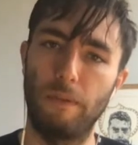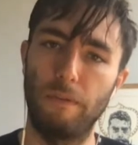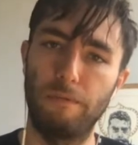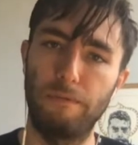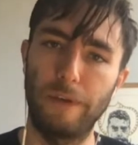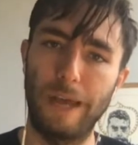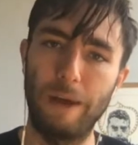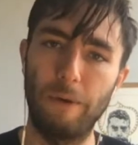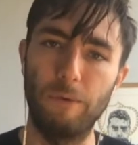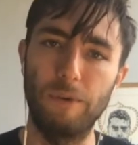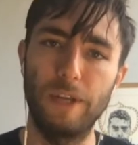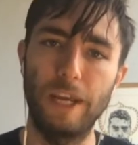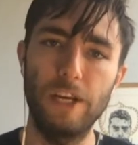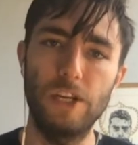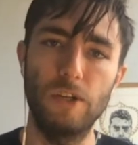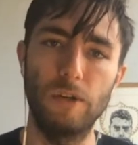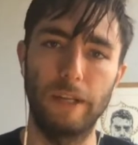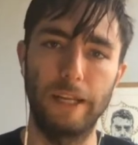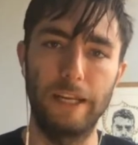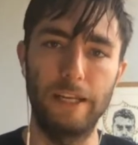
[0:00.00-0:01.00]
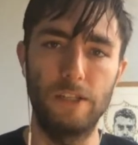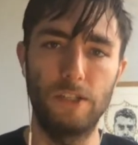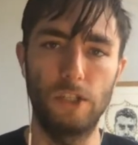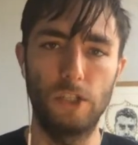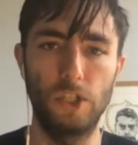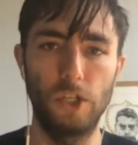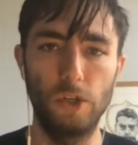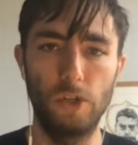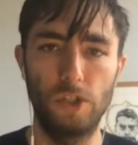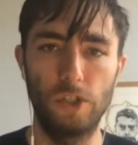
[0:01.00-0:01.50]
of the foundational
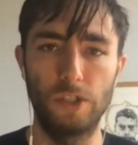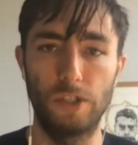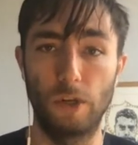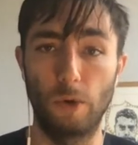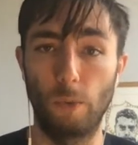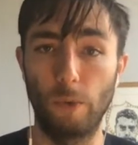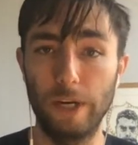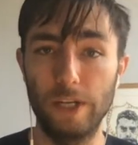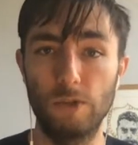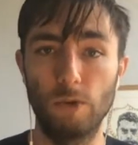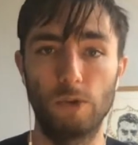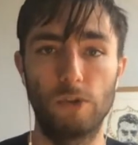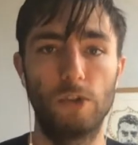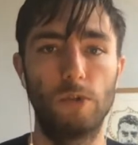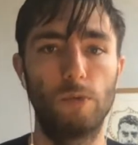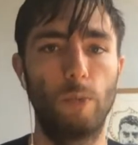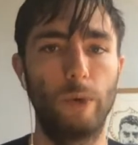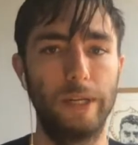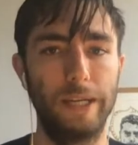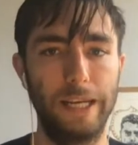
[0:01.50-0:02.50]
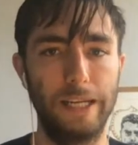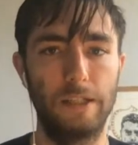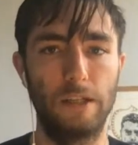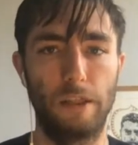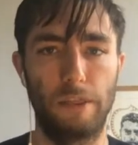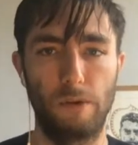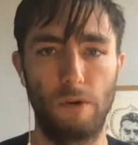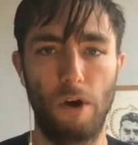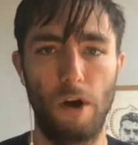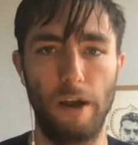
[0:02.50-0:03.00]
institutions and resources we need
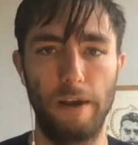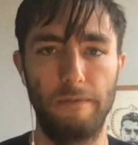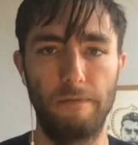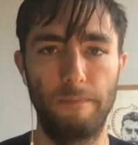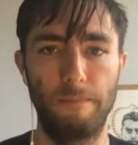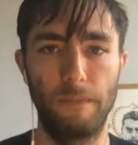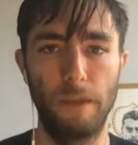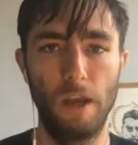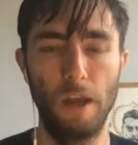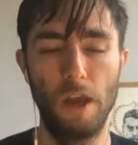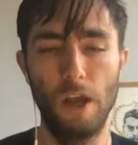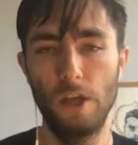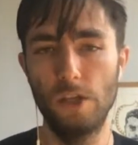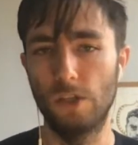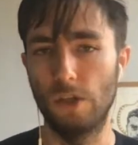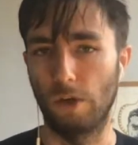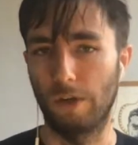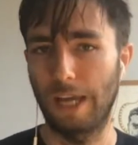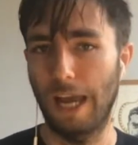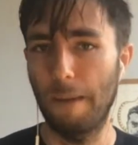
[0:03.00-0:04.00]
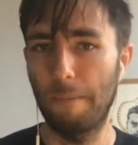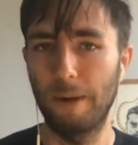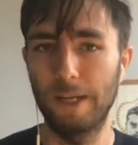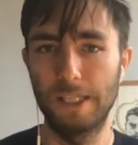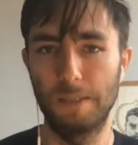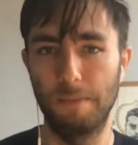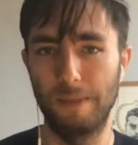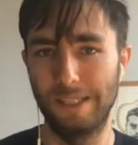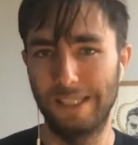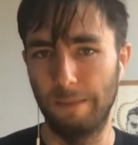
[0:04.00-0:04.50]
to thrive. So
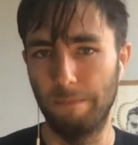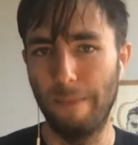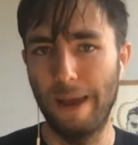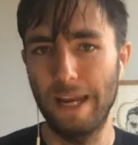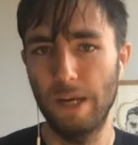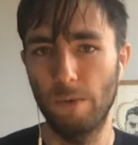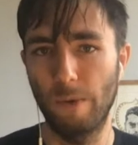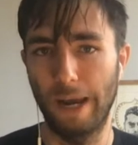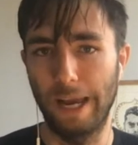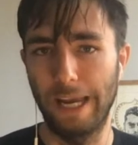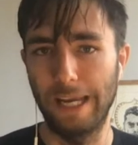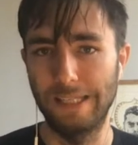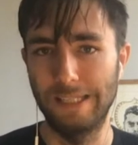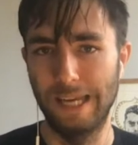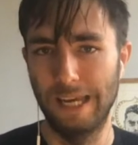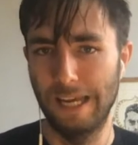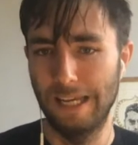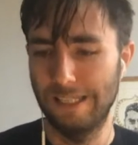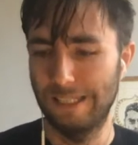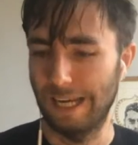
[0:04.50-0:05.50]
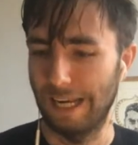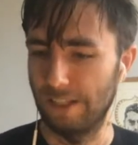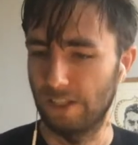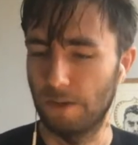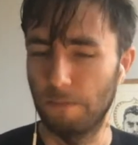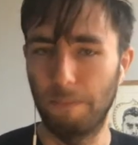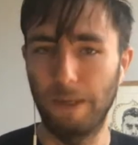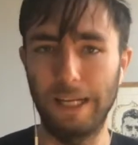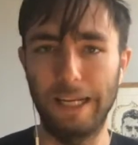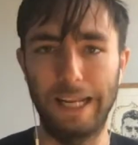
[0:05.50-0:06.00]
capitalism is in many ways stands
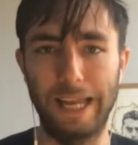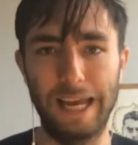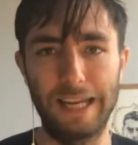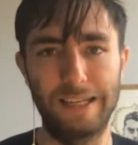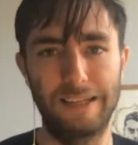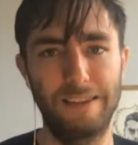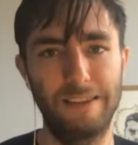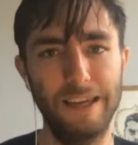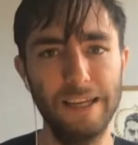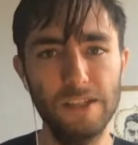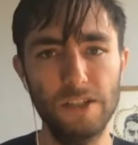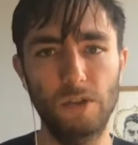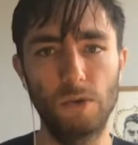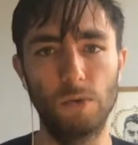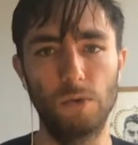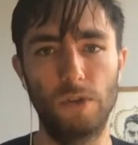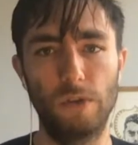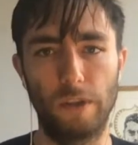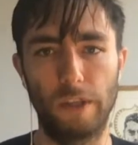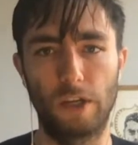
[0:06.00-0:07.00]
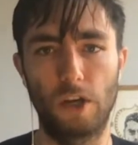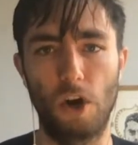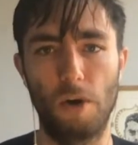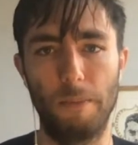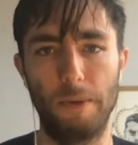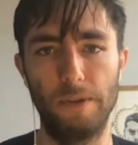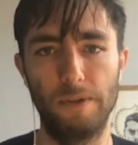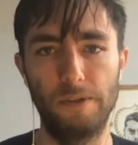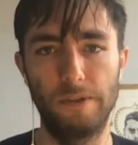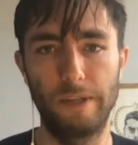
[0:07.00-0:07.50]
completely antithetical to the
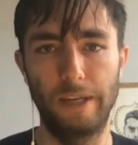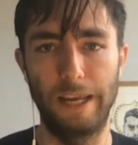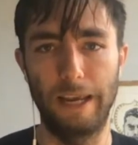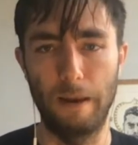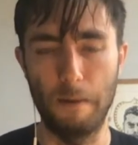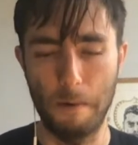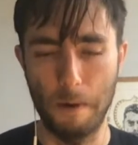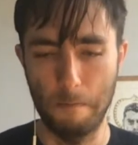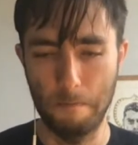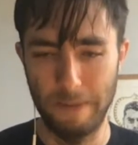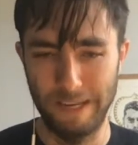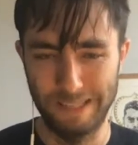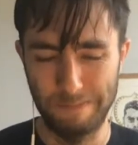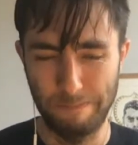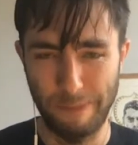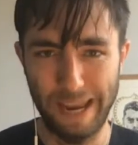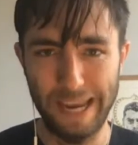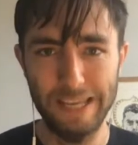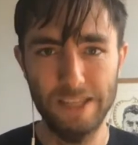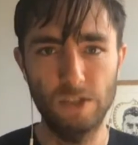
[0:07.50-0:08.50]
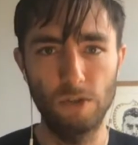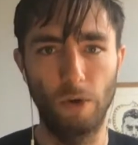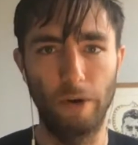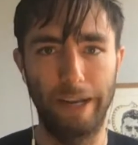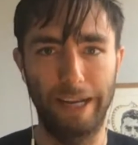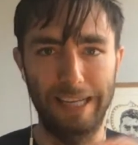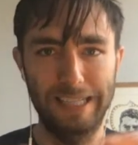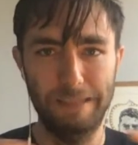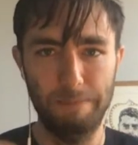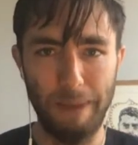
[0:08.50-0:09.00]
commons. It is based on
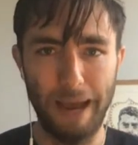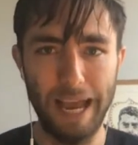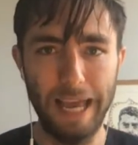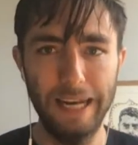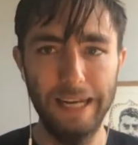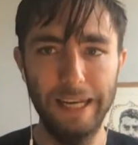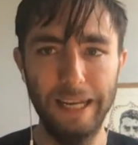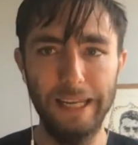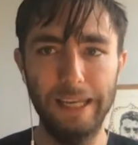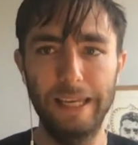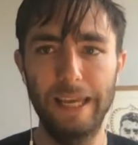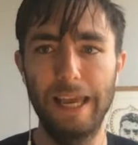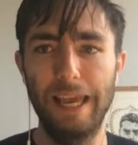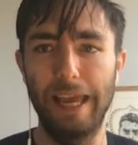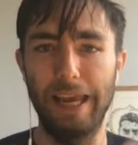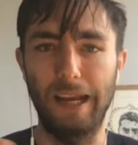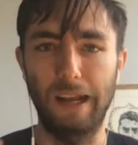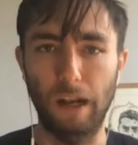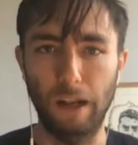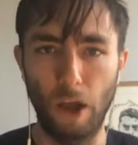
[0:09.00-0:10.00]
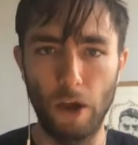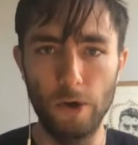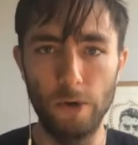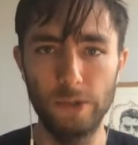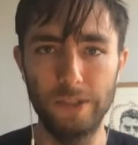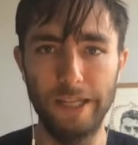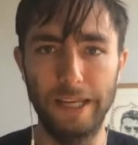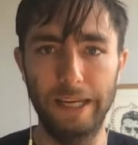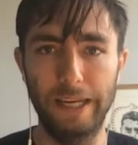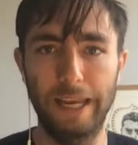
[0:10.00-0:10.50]
expanding,
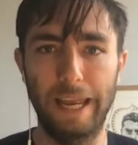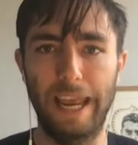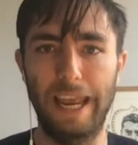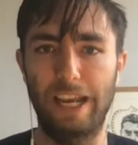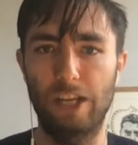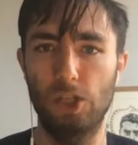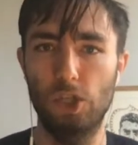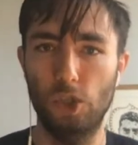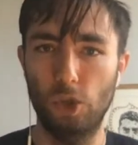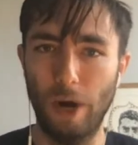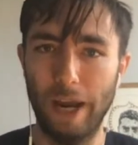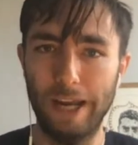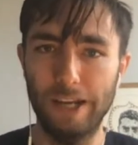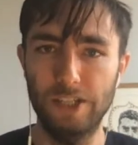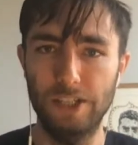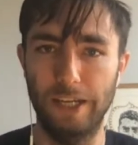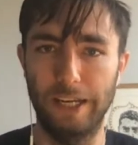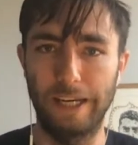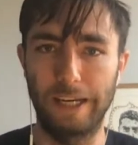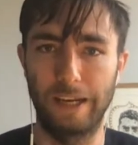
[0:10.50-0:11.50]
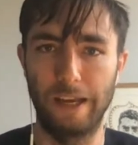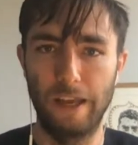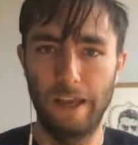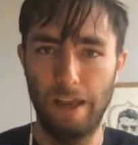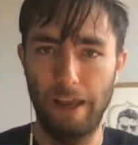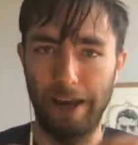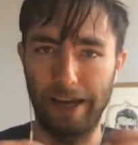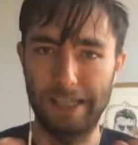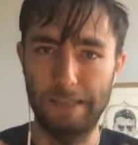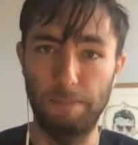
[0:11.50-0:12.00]
closing, extracting,
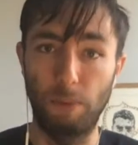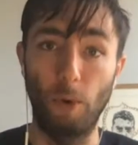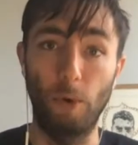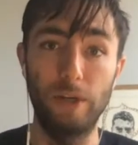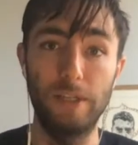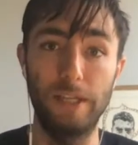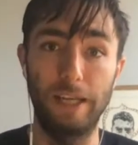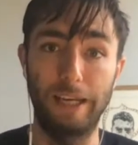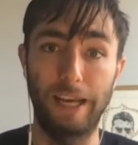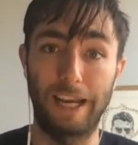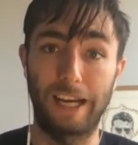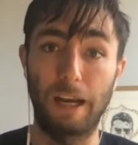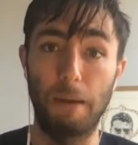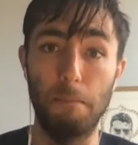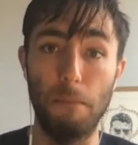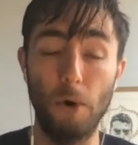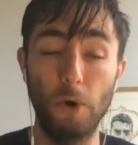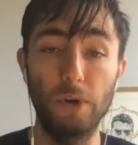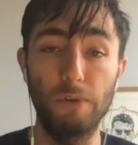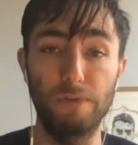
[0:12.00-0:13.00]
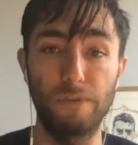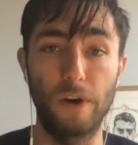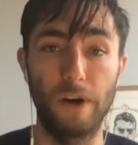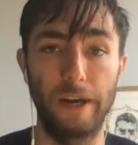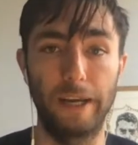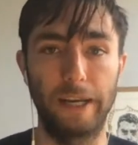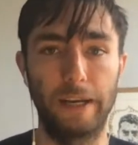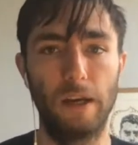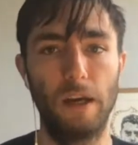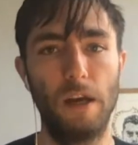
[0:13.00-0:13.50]
exploiting, and
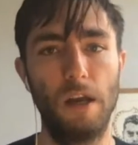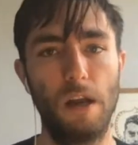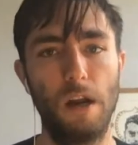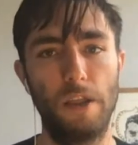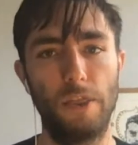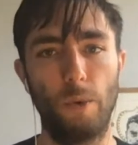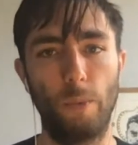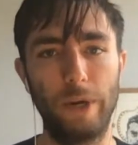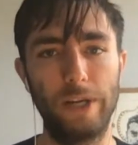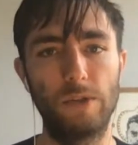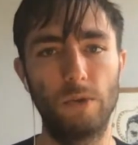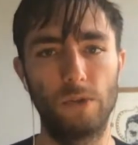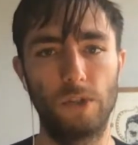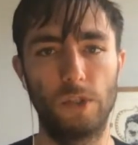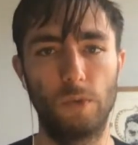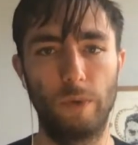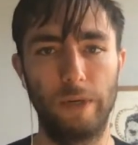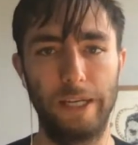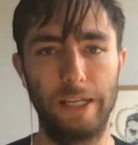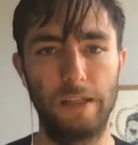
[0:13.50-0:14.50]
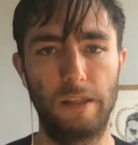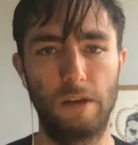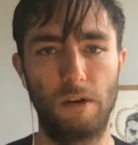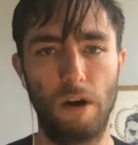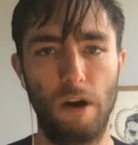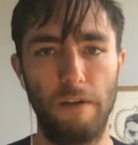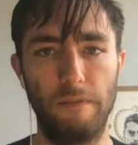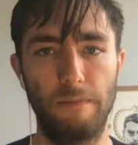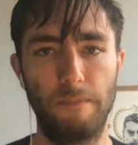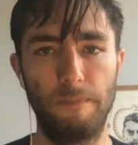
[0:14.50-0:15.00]
commodifying the resources we need to
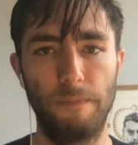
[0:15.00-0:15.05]
thrive.